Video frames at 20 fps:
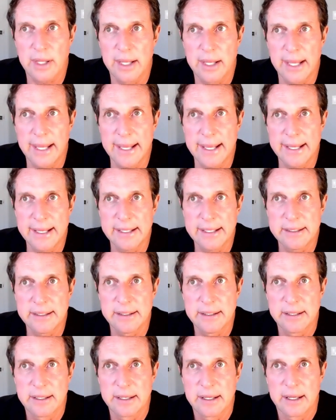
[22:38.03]
And
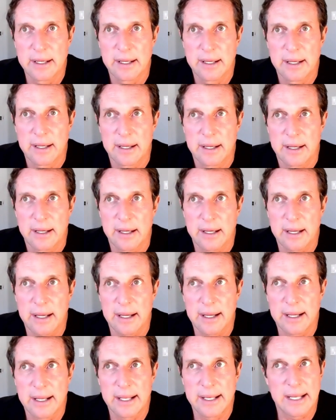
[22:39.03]

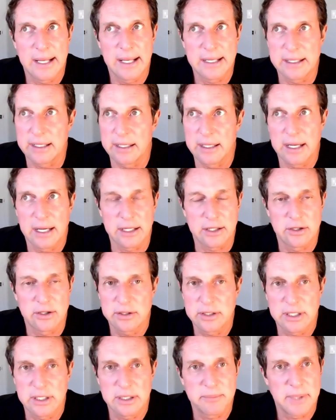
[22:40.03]
and I I
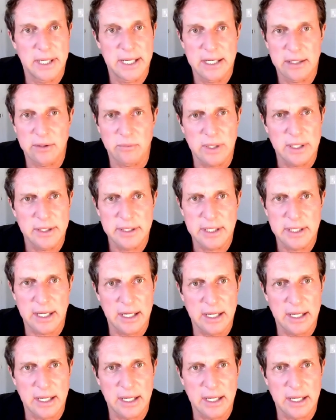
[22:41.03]
couldn't get my head around that.